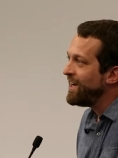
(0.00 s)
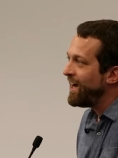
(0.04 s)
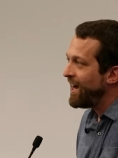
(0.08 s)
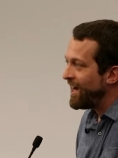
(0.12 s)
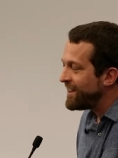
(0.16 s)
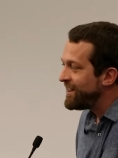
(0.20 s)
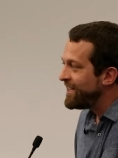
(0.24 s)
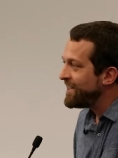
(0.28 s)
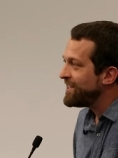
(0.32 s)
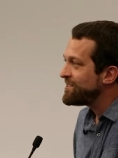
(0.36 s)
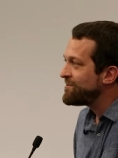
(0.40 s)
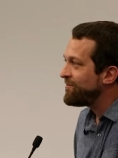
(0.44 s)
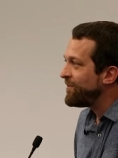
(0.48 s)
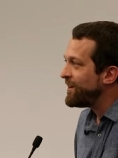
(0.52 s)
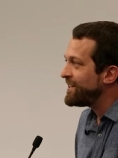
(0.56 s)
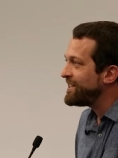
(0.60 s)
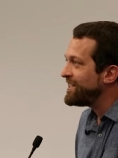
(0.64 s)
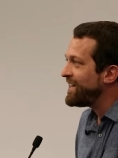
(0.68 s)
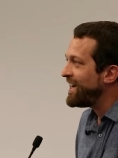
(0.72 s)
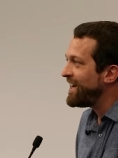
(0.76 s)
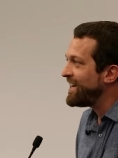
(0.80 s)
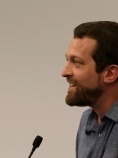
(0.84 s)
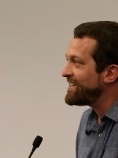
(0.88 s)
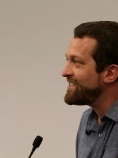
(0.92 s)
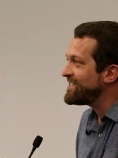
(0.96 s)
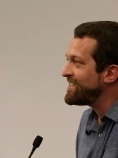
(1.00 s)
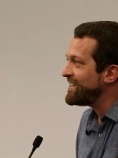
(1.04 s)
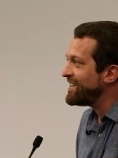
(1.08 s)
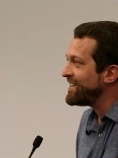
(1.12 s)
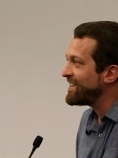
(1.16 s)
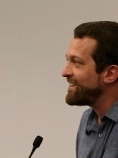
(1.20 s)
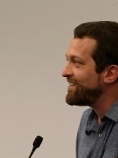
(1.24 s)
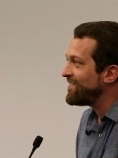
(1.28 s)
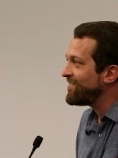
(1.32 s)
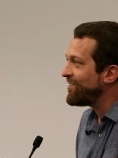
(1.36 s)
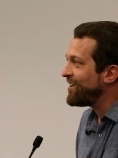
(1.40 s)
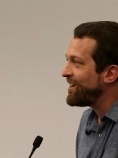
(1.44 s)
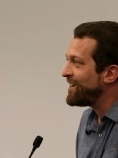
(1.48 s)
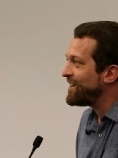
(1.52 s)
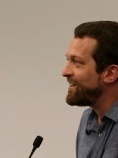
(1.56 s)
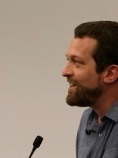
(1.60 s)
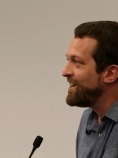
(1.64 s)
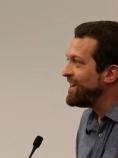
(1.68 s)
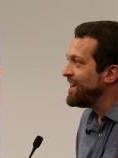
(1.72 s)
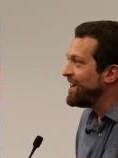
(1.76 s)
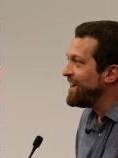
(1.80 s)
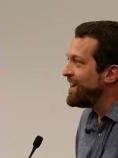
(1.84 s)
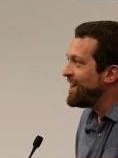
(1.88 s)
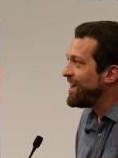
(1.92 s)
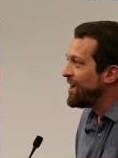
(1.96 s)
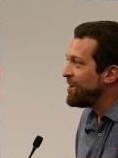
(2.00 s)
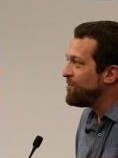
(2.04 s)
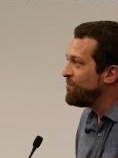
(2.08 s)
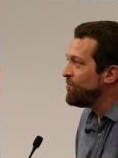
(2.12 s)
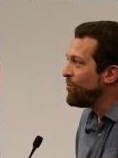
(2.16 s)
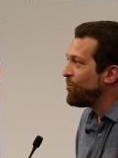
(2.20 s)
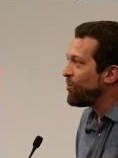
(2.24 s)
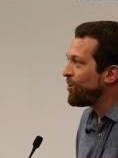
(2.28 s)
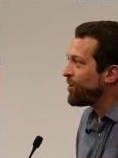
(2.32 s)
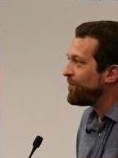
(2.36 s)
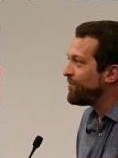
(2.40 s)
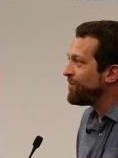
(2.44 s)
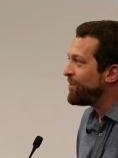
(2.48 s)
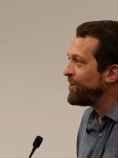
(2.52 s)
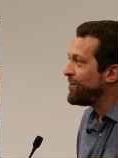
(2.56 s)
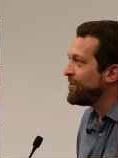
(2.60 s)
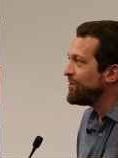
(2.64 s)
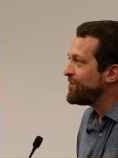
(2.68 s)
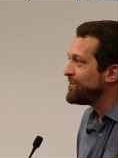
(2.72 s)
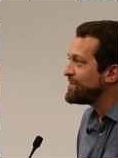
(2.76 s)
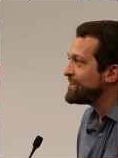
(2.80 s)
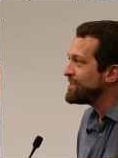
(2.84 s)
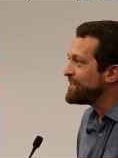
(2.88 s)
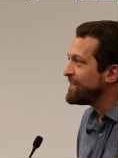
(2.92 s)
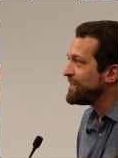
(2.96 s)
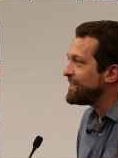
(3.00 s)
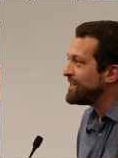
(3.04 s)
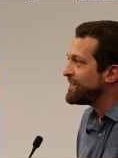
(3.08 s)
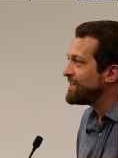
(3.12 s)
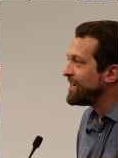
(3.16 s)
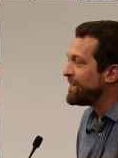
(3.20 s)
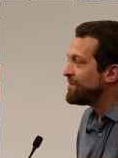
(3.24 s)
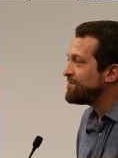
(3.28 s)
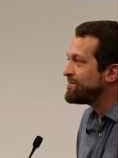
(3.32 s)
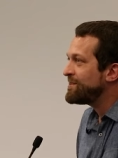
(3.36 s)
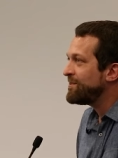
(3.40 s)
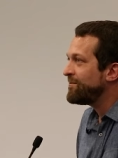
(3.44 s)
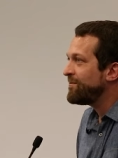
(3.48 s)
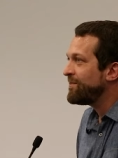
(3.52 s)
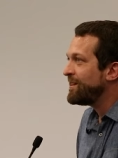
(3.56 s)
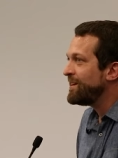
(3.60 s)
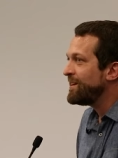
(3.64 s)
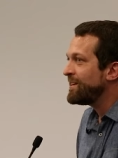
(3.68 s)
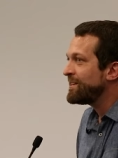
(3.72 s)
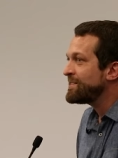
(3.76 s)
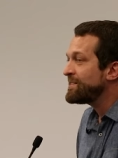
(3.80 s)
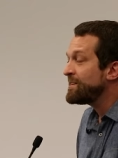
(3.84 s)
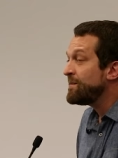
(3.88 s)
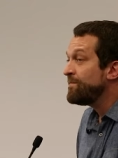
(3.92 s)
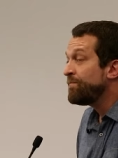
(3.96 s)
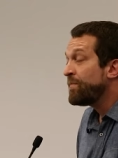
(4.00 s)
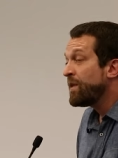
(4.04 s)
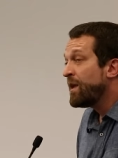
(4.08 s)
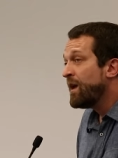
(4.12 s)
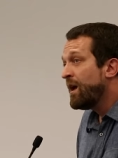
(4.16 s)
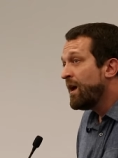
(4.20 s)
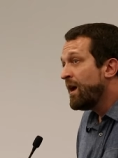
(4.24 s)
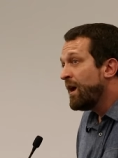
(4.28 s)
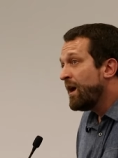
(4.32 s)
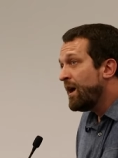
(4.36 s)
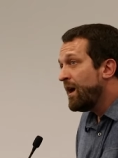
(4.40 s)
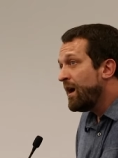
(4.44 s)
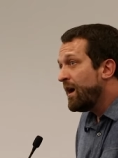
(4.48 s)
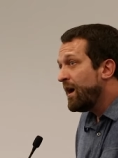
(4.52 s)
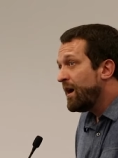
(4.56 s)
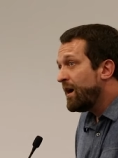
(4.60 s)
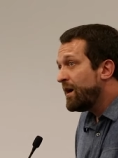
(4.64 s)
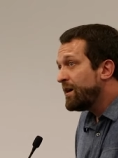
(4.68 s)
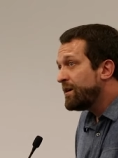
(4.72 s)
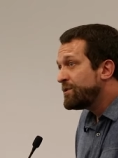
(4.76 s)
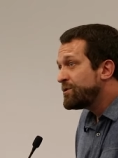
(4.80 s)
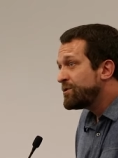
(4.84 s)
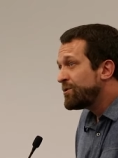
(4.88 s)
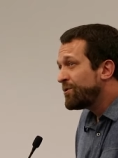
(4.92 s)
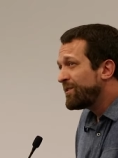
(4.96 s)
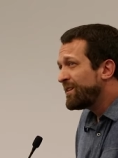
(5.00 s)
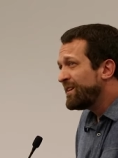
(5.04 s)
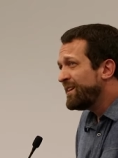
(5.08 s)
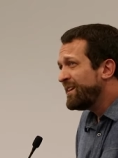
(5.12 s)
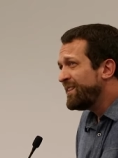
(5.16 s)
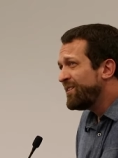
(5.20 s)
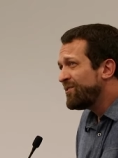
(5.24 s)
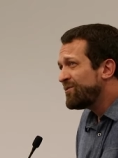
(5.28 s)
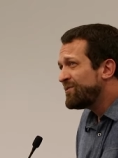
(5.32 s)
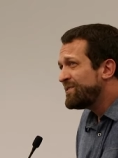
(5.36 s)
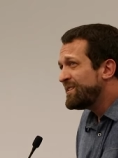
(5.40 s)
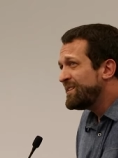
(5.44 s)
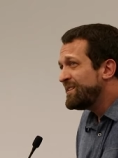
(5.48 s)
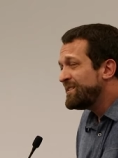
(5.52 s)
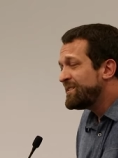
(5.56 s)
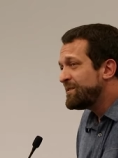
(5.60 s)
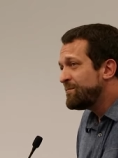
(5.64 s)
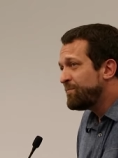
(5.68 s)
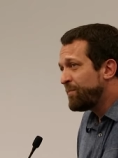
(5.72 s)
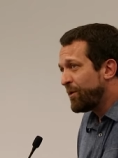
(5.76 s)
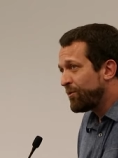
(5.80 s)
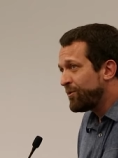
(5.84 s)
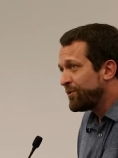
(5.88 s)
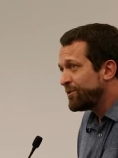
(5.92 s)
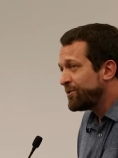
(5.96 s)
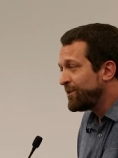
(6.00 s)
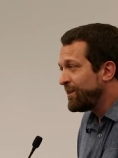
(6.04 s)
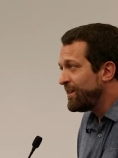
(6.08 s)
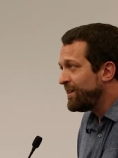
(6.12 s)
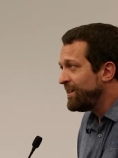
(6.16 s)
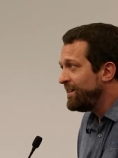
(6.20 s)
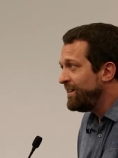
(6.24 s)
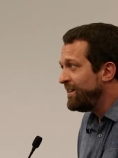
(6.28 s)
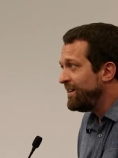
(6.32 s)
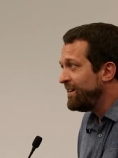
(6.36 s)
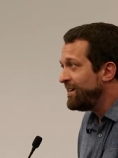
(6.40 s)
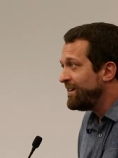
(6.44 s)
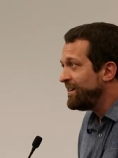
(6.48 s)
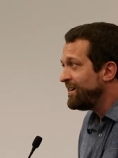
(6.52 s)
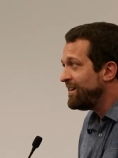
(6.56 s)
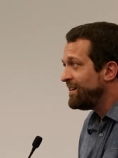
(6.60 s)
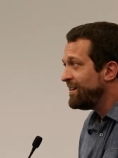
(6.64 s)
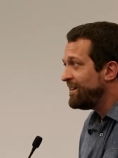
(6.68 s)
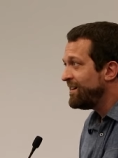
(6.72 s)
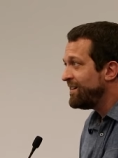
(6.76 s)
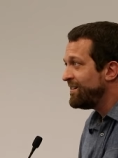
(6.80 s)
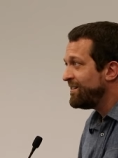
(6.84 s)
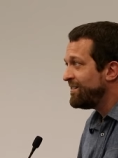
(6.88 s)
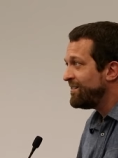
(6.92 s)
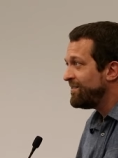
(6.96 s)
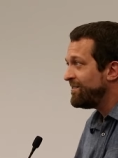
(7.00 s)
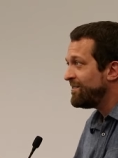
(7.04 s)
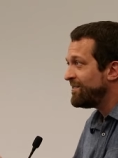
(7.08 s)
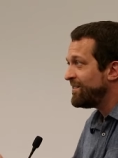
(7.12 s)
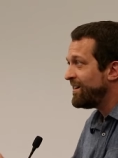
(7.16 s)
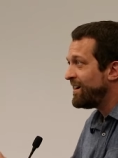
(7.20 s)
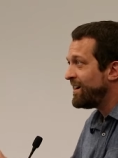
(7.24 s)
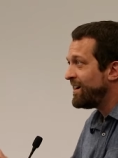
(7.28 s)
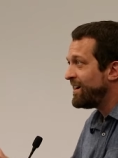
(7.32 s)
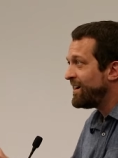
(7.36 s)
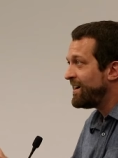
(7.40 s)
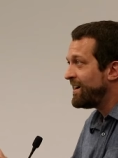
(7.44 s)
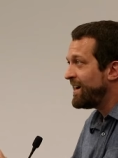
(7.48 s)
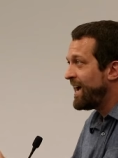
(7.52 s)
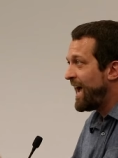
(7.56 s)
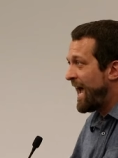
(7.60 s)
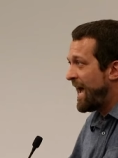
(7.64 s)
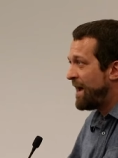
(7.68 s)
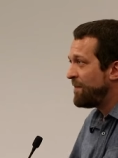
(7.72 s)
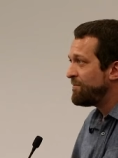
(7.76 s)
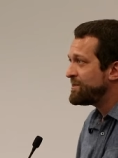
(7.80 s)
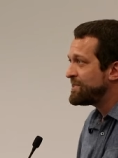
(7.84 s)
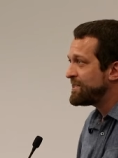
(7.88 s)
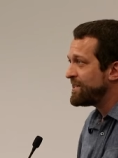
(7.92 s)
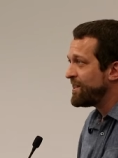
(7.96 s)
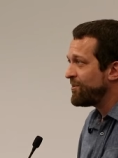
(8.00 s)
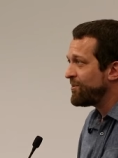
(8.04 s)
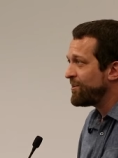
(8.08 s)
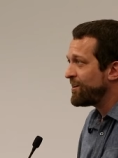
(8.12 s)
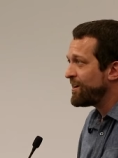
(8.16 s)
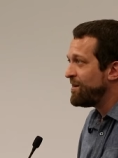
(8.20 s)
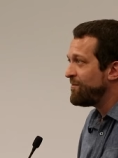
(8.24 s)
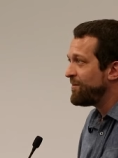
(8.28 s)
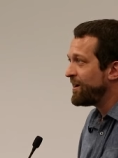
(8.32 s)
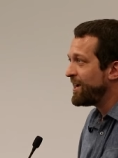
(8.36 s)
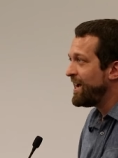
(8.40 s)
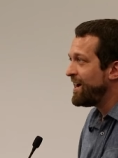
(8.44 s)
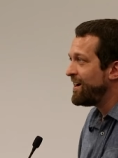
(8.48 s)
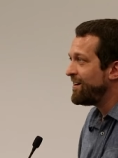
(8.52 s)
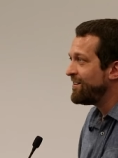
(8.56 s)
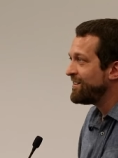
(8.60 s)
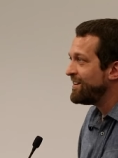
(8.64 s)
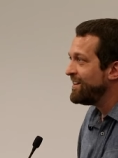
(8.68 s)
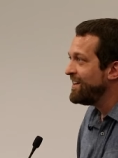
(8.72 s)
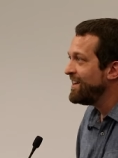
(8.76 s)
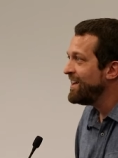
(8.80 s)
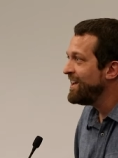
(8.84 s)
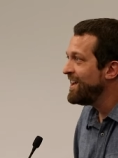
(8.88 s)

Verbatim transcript: I think is fantastic, right? And more of those types of things. Certainly, there's these spiritual uh, apps that are coming out,